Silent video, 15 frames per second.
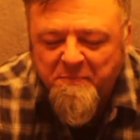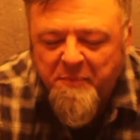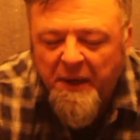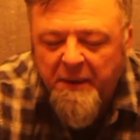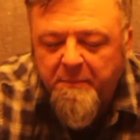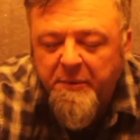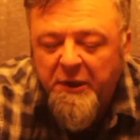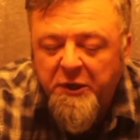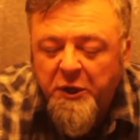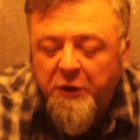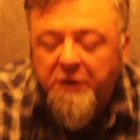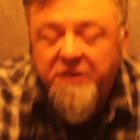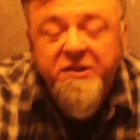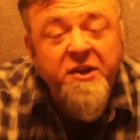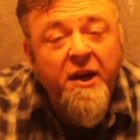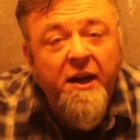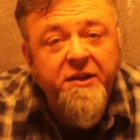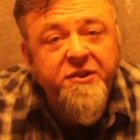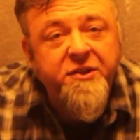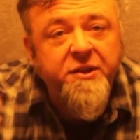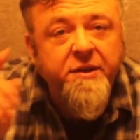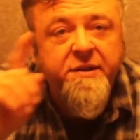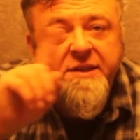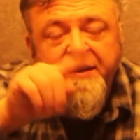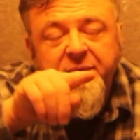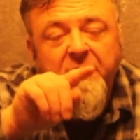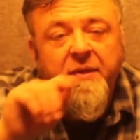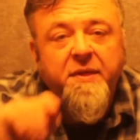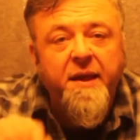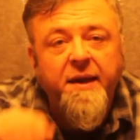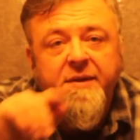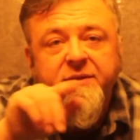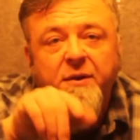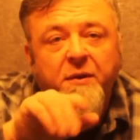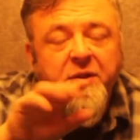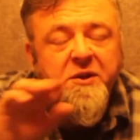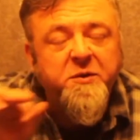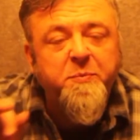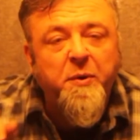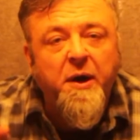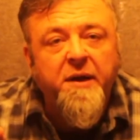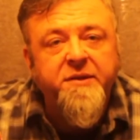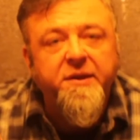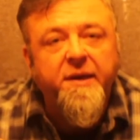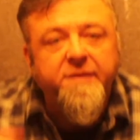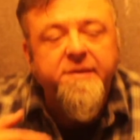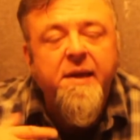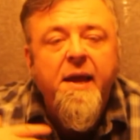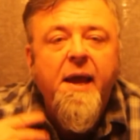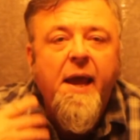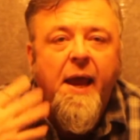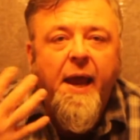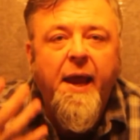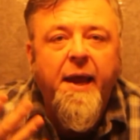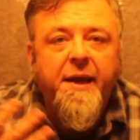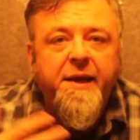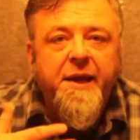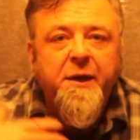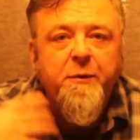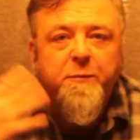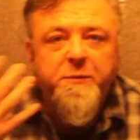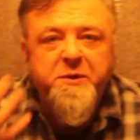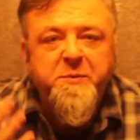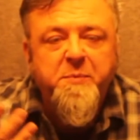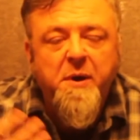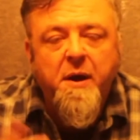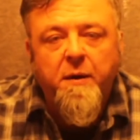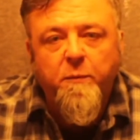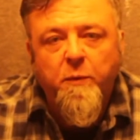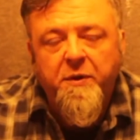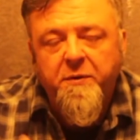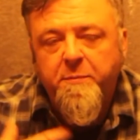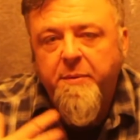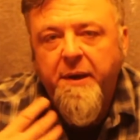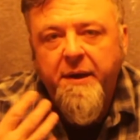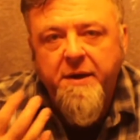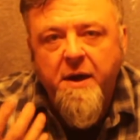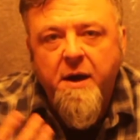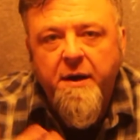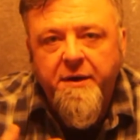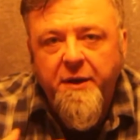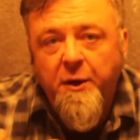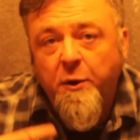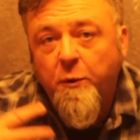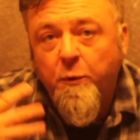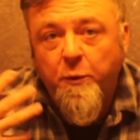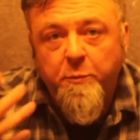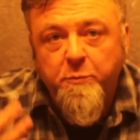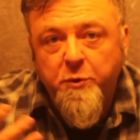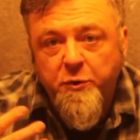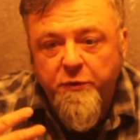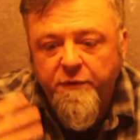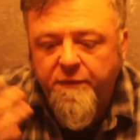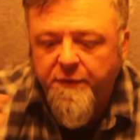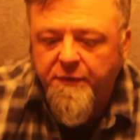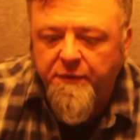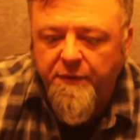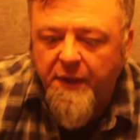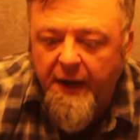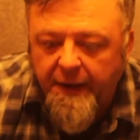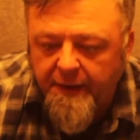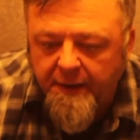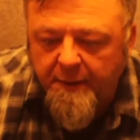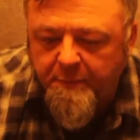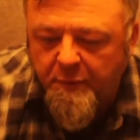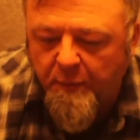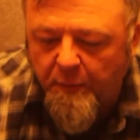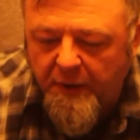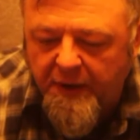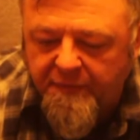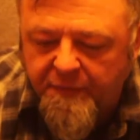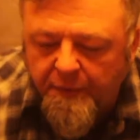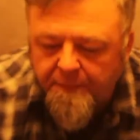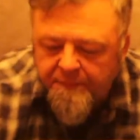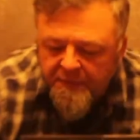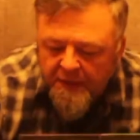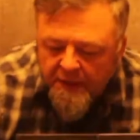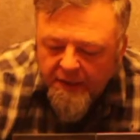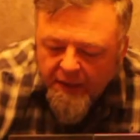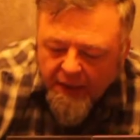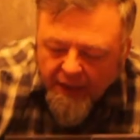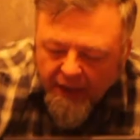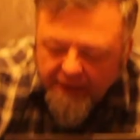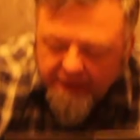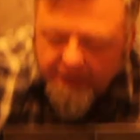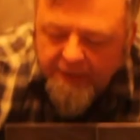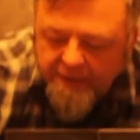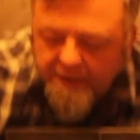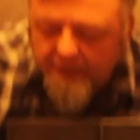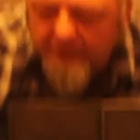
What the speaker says: But you can touch different things on this project, and it'll respond, whether playing audio or move or light up or whatever. And then